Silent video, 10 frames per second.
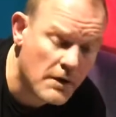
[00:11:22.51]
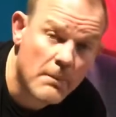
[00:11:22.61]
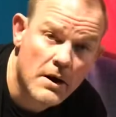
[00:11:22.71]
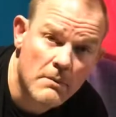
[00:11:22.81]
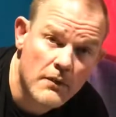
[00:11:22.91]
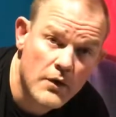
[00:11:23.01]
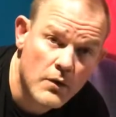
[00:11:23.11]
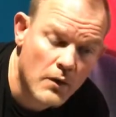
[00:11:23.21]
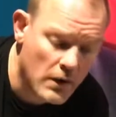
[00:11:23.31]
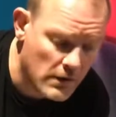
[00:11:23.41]
on the bottom of
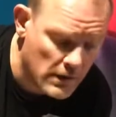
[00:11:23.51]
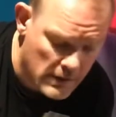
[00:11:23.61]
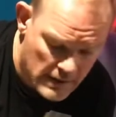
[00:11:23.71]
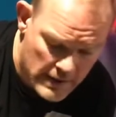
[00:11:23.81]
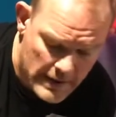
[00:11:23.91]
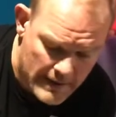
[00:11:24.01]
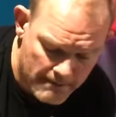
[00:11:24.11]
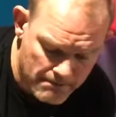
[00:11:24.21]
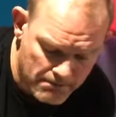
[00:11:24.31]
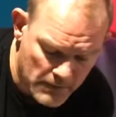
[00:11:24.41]
your
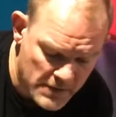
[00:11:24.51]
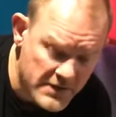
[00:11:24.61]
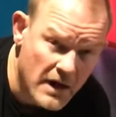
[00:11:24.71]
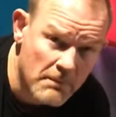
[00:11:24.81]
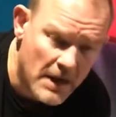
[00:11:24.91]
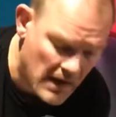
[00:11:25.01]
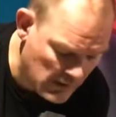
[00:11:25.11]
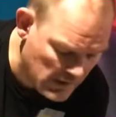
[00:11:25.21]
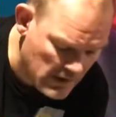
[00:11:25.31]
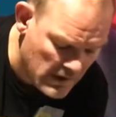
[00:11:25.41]

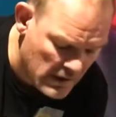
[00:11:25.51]
soundbar.